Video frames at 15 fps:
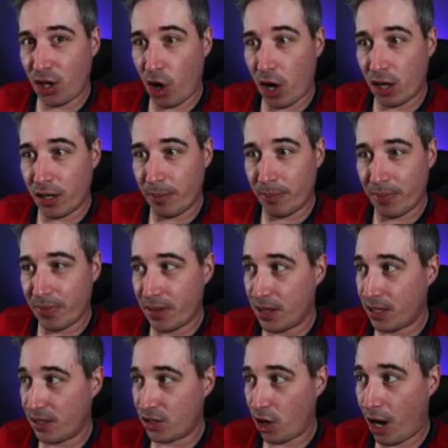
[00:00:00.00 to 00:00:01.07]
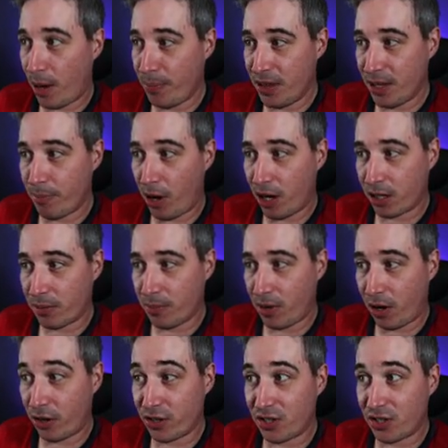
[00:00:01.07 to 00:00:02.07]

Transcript: column. The top and the bottom are